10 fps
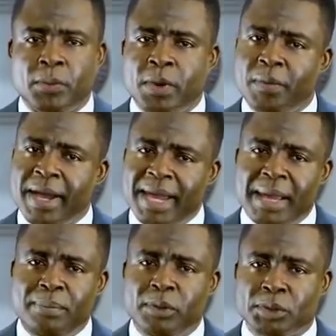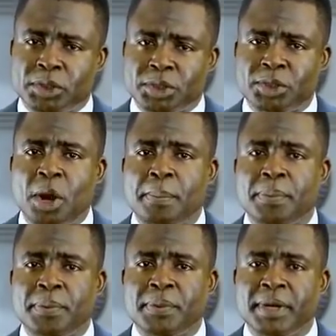we were able to
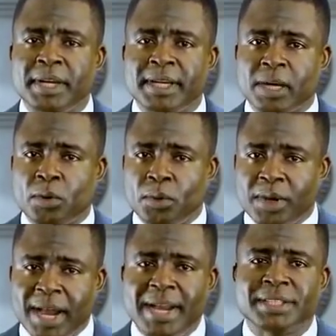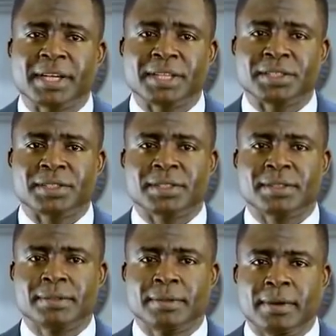stop the
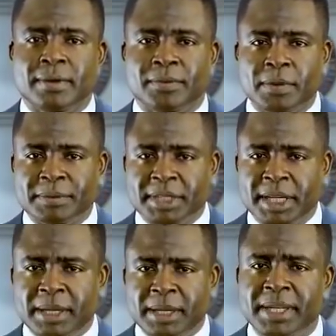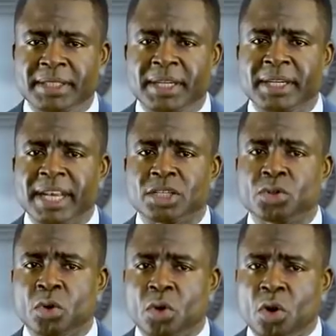colonizers from celebrating their
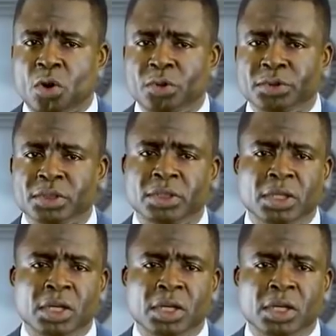so-called